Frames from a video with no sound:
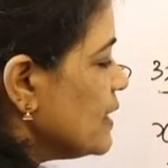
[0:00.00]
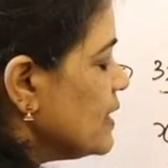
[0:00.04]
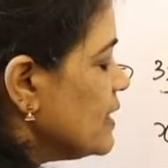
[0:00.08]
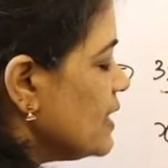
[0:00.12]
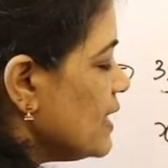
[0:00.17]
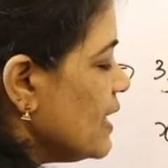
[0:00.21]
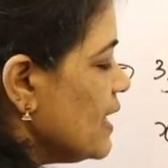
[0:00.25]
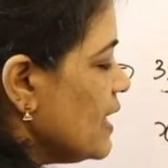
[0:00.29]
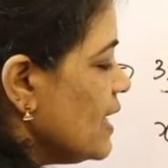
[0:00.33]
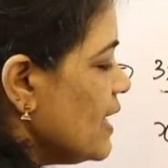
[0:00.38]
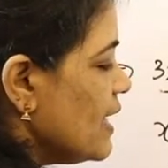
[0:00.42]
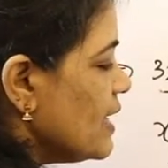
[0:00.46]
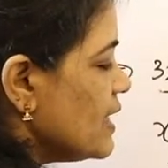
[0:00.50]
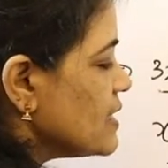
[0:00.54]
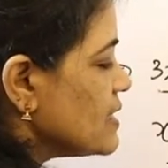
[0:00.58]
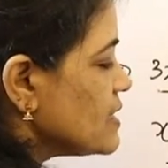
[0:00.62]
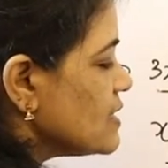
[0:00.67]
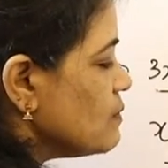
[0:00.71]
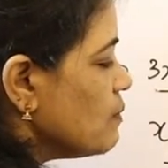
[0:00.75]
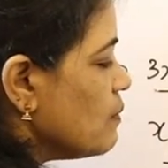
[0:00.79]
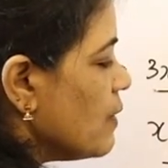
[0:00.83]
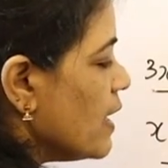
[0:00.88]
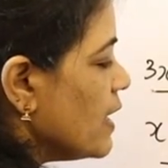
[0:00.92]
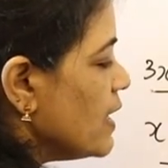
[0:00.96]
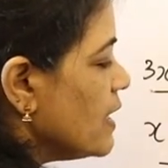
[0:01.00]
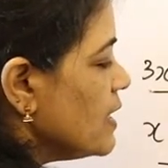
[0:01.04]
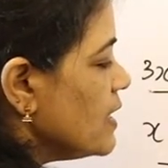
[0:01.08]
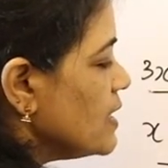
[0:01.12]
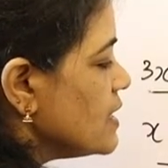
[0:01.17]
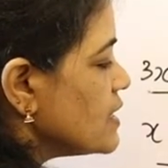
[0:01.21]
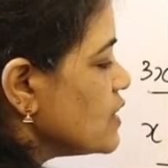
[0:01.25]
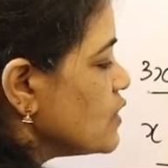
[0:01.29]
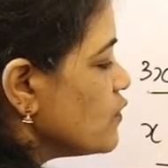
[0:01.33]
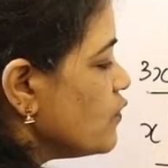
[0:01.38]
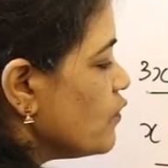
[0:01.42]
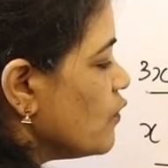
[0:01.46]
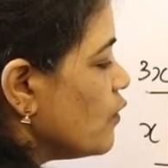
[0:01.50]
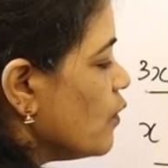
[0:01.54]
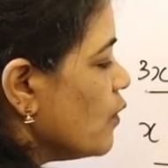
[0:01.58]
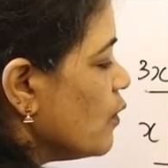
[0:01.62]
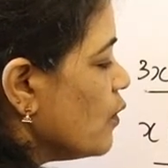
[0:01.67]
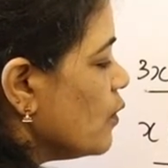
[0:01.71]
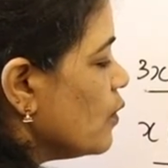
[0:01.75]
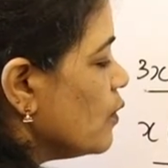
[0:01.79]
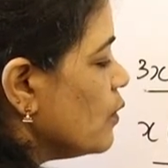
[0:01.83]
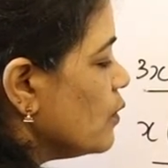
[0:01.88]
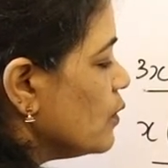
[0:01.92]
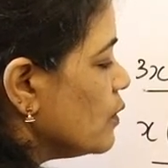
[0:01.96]
3x minus
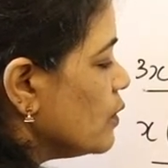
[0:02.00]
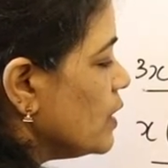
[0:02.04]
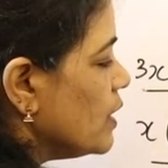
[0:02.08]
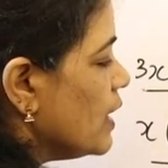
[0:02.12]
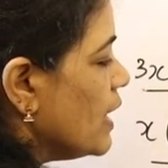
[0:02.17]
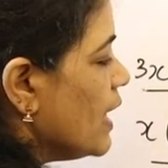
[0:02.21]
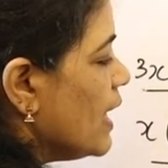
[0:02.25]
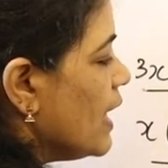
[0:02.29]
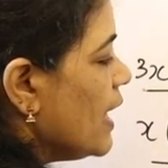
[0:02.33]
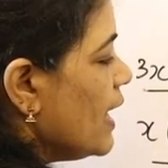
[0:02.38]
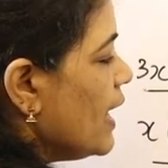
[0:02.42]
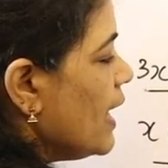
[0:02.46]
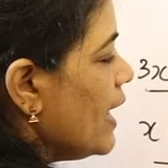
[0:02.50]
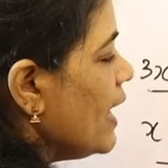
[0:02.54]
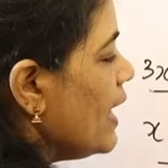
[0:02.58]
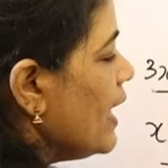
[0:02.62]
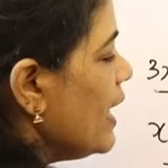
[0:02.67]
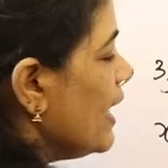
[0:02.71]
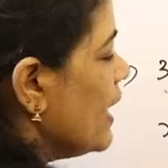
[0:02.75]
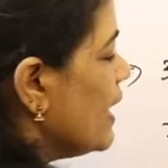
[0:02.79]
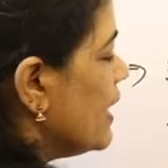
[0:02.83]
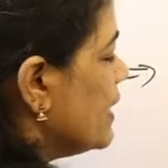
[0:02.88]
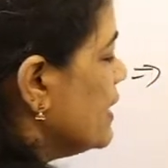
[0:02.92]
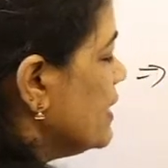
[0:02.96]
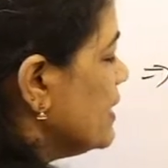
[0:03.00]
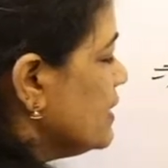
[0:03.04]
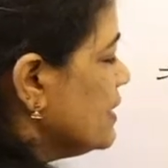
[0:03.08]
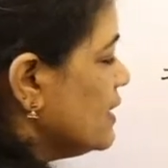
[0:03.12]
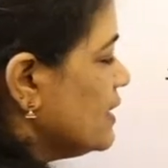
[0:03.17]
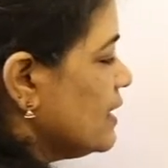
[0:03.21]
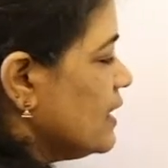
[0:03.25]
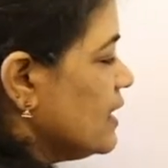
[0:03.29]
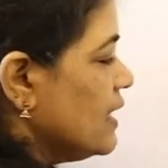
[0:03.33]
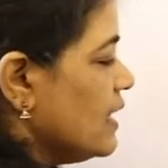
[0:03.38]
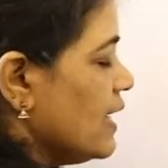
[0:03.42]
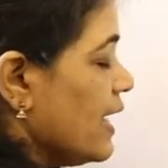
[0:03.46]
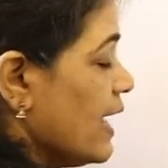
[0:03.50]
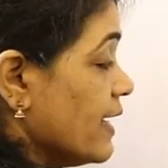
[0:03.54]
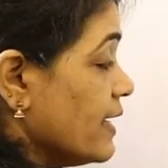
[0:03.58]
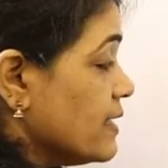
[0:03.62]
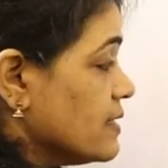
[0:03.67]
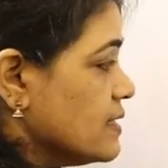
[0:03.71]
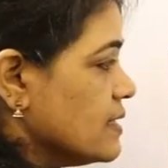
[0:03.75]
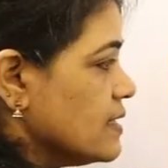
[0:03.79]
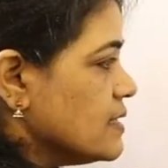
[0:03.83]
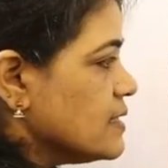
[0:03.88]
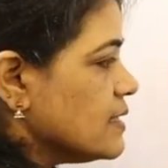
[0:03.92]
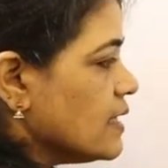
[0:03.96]
4 and
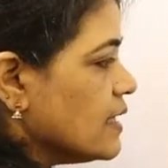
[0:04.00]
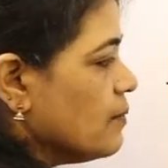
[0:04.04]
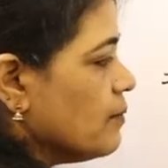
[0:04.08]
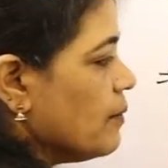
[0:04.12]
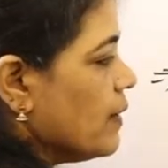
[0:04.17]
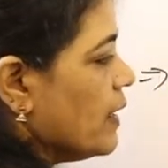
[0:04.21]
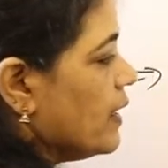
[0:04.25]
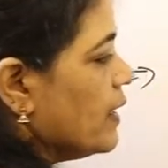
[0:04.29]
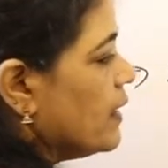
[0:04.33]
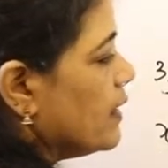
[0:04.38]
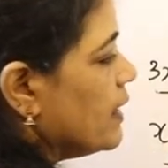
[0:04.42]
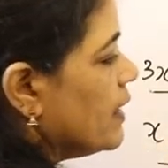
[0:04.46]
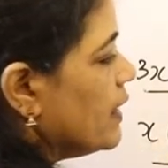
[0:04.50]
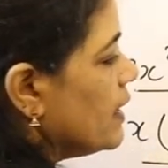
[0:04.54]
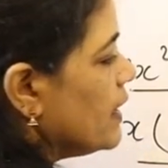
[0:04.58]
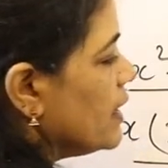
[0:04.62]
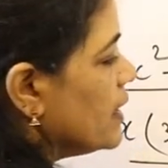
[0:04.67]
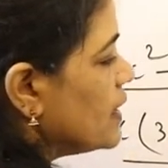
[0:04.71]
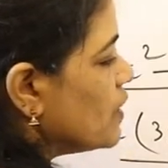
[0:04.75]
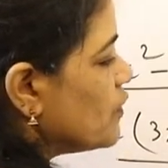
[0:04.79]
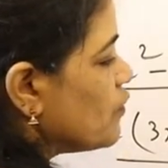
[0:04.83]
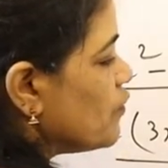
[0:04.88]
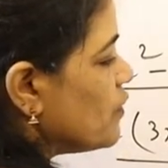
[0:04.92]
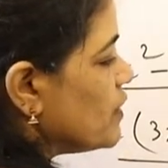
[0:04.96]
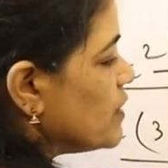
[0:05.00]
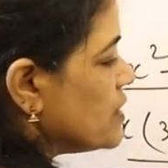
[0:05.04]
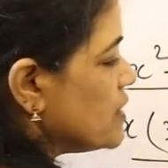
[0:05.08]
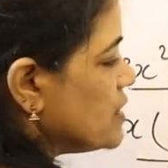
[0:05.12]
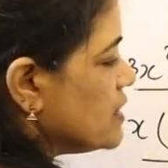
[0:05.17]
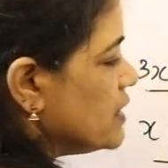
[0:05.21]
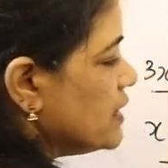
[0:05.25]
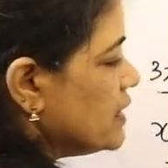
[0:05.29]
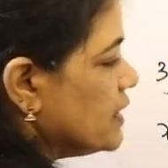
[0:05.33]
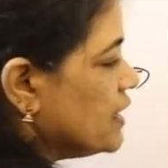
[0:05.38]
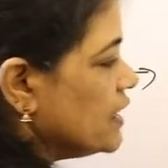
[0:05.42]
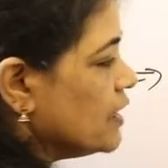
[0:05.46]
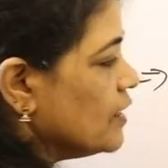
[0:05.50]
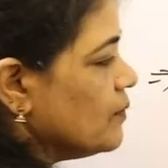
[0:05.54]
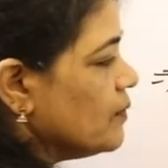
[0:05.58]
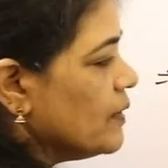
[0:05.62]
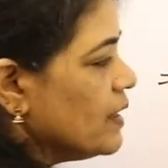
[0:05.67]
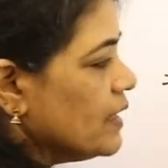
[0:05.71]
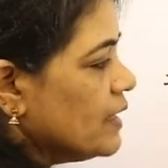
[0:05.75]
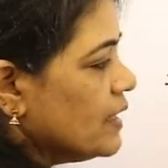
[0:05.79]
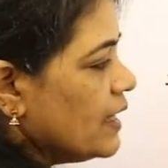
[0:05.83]
3x is remaining in the first term,